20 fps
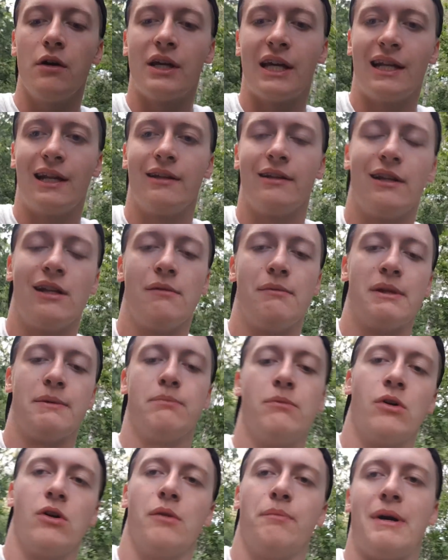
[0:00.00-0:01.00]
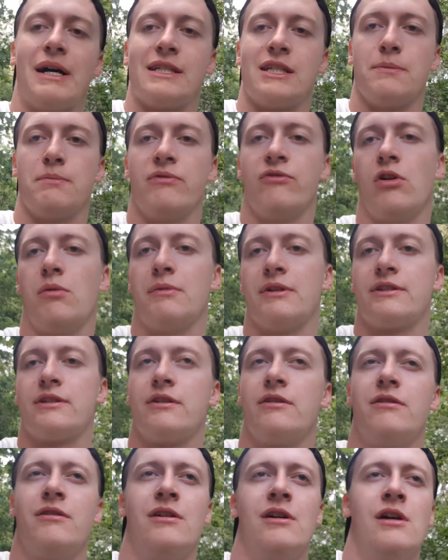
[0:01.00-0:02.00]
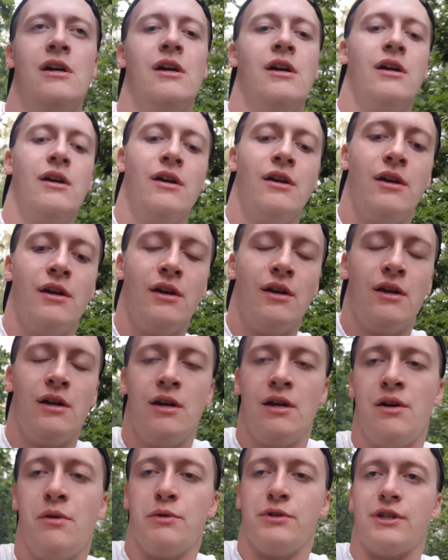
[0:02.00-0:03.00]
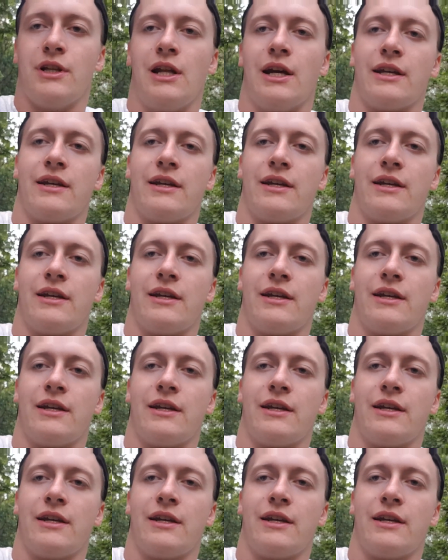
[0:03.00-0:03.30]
Get a little bit more bicep involvement, which I like.